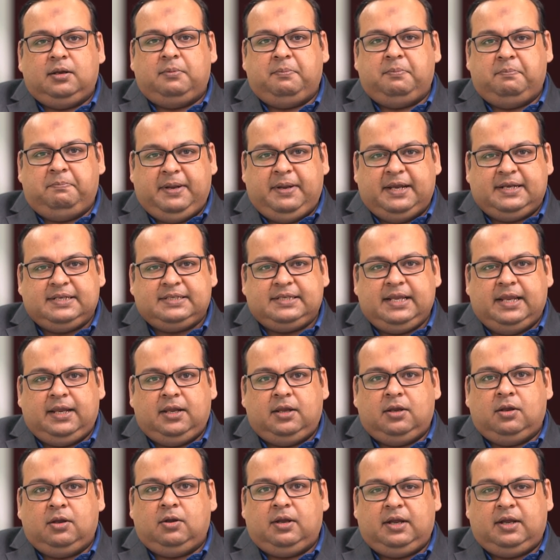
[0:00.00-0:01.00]

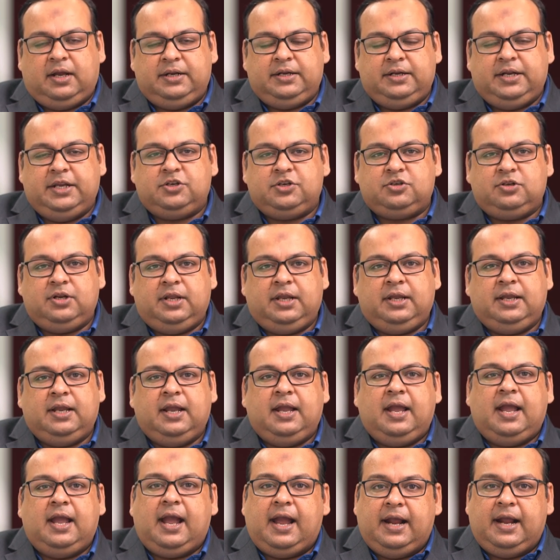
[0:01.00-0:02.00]
mixing, conditioning
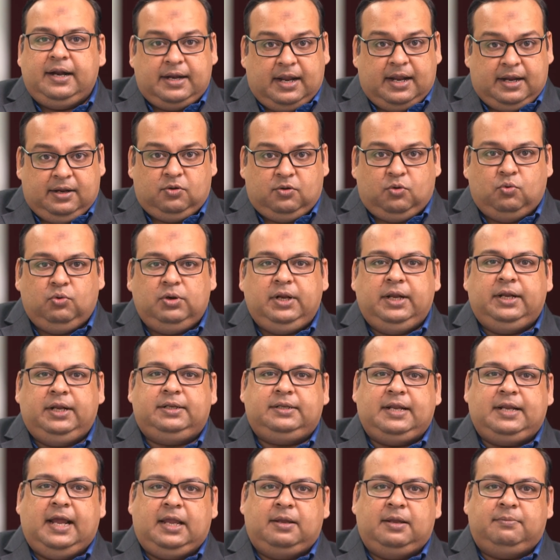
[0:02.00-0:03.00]
and cooling
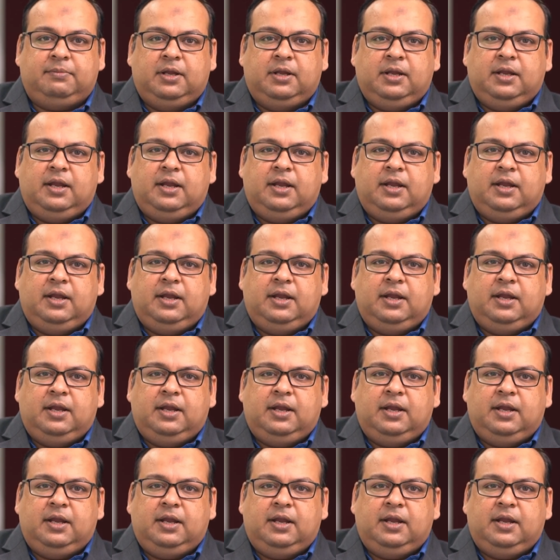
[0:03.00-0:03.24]
time.